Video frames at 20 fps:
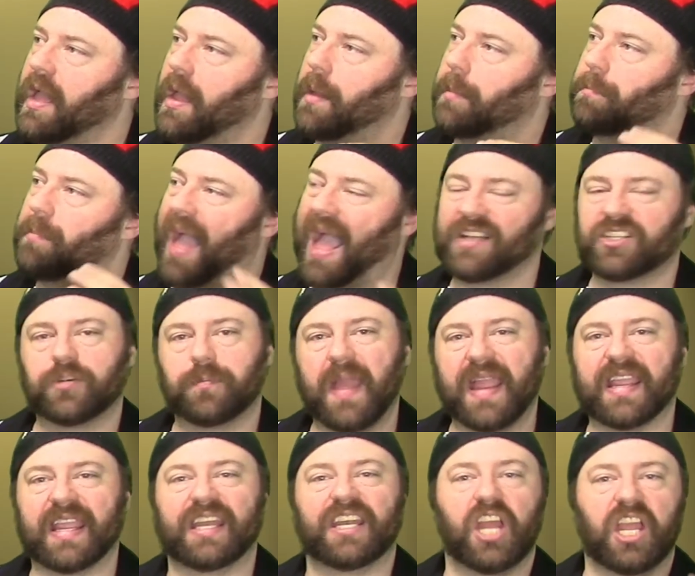
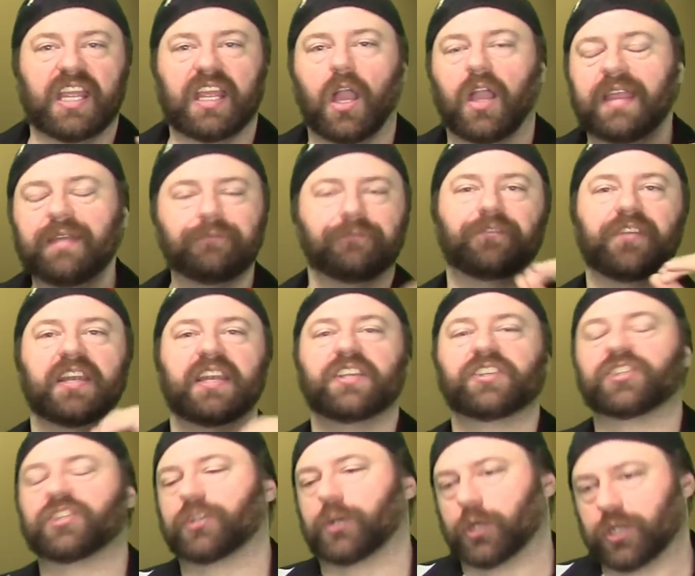Matchmaking. Infinite
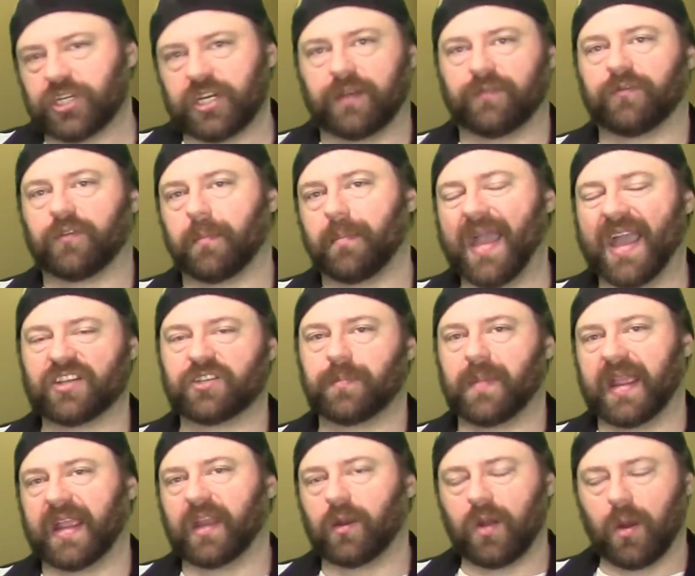searching for
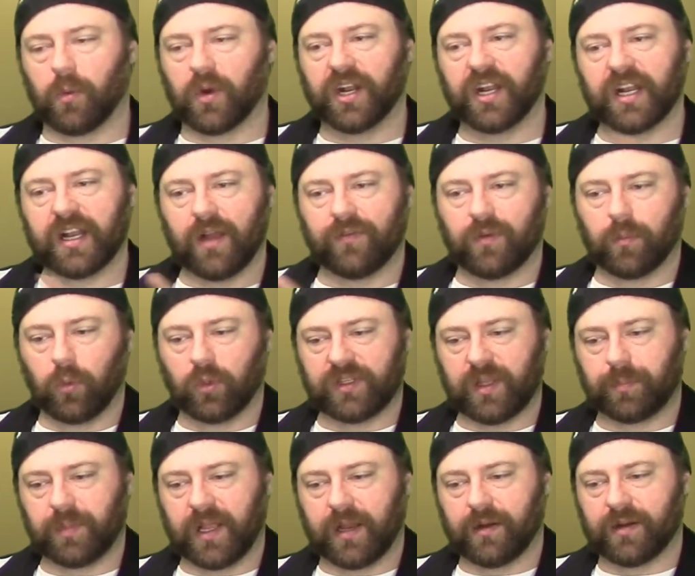matchmaking. Now, we're going to cover
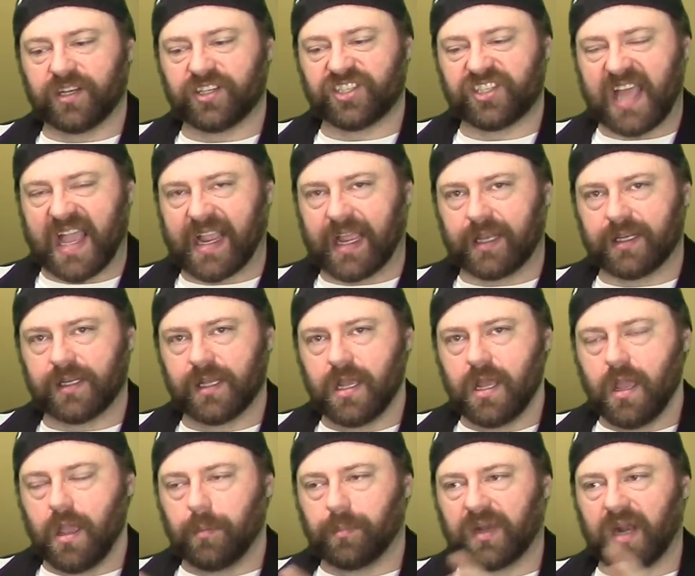multiplayer in a second,
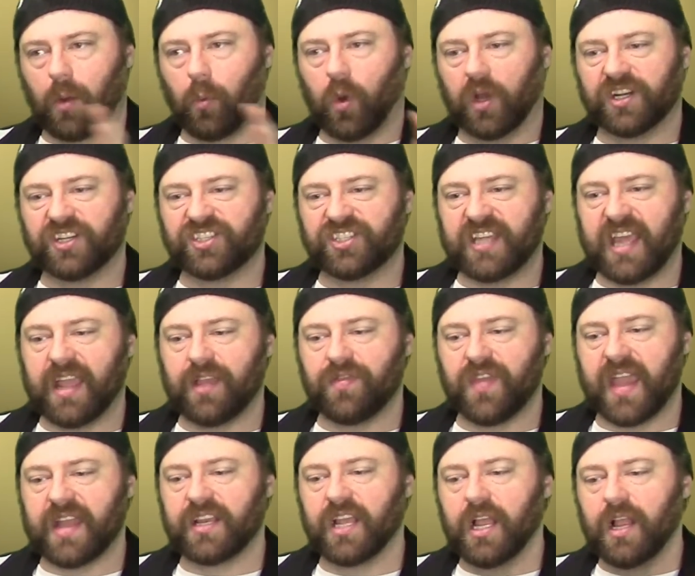but I want to say
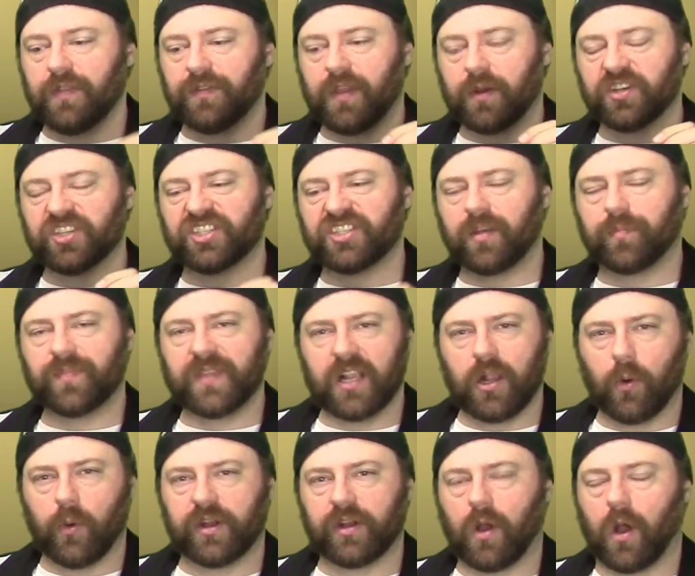that there is something
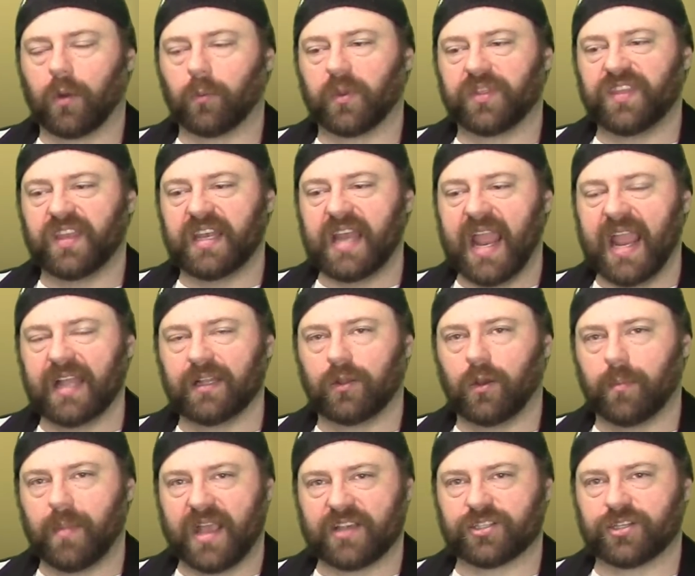going on within Halo
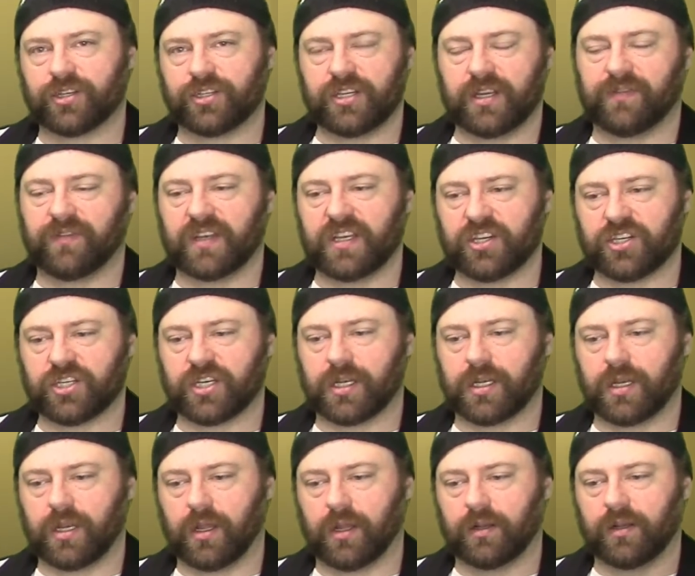Master Chief
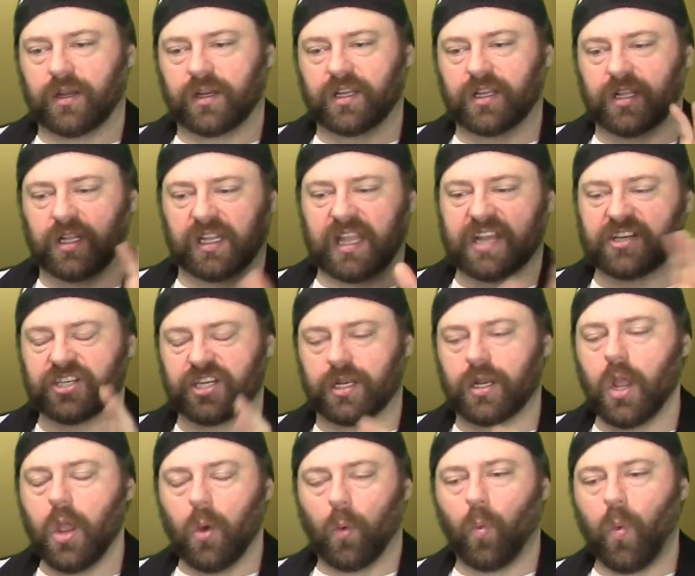Edition collection
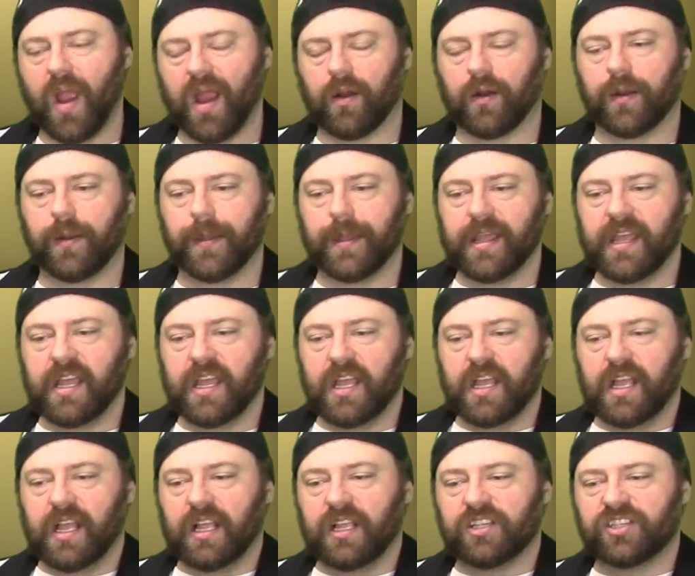where
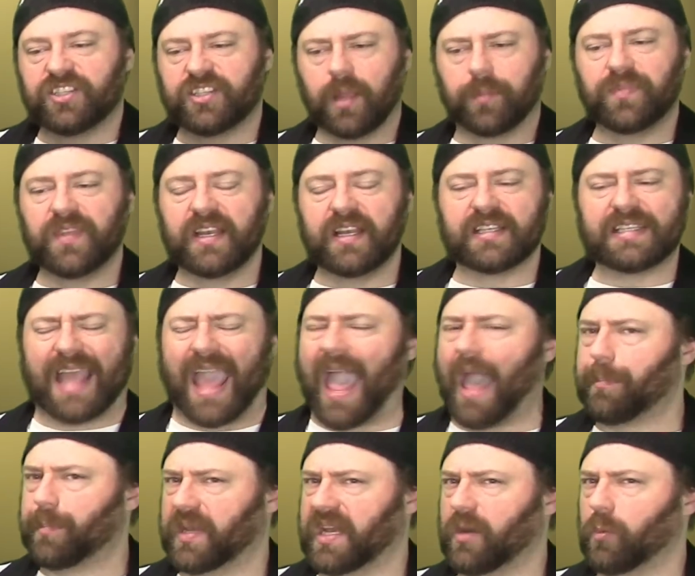something is
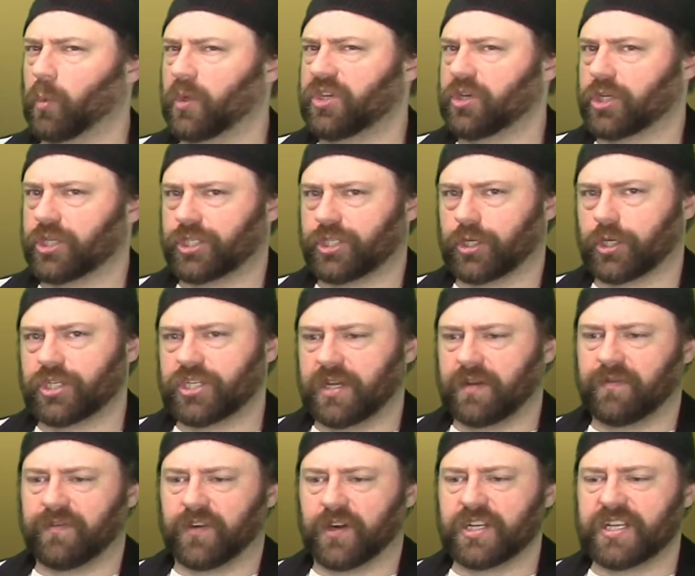happening when you're searching
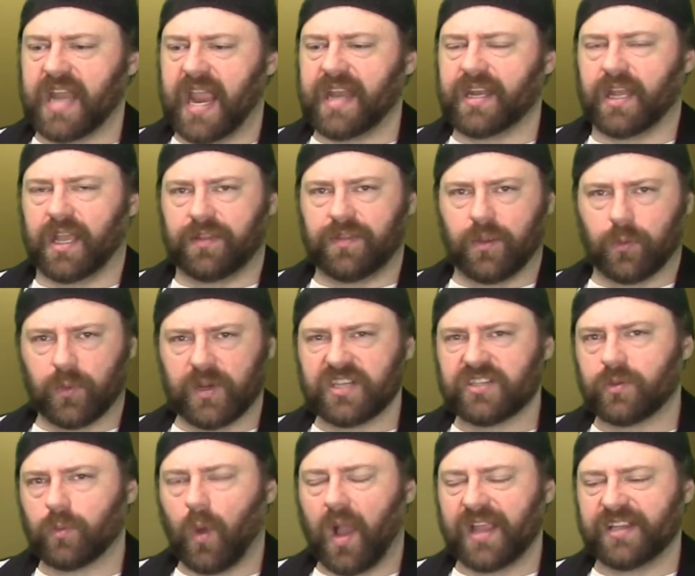for data. And the
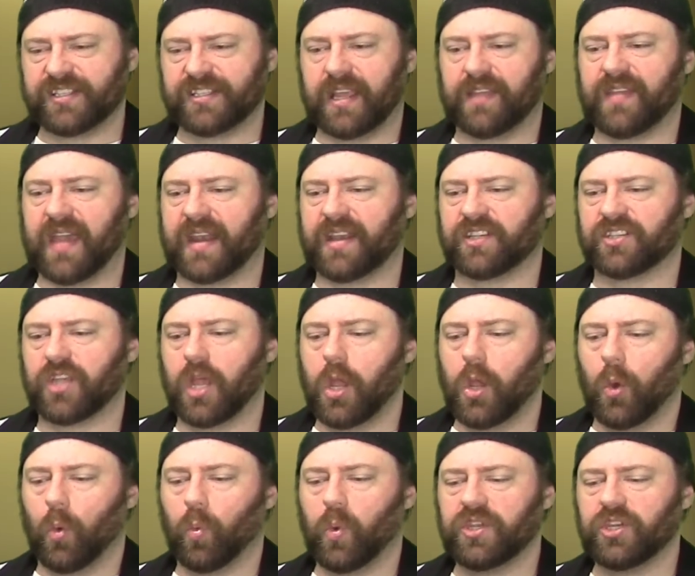reason why I say that is
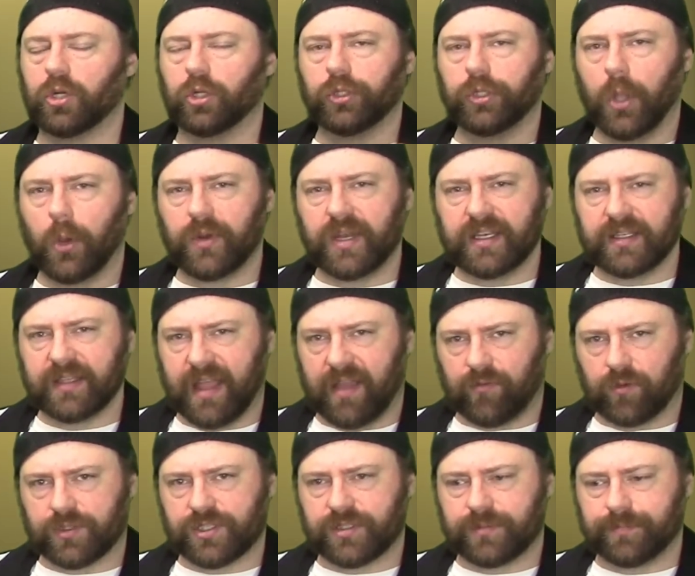when you're loading
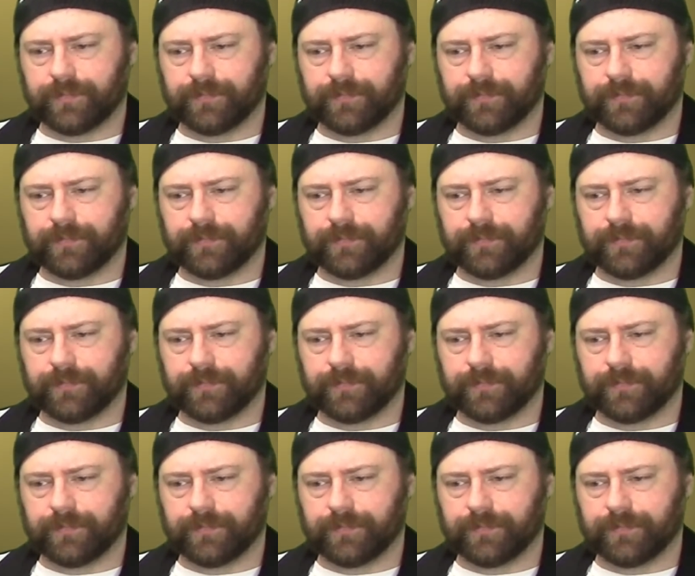levels,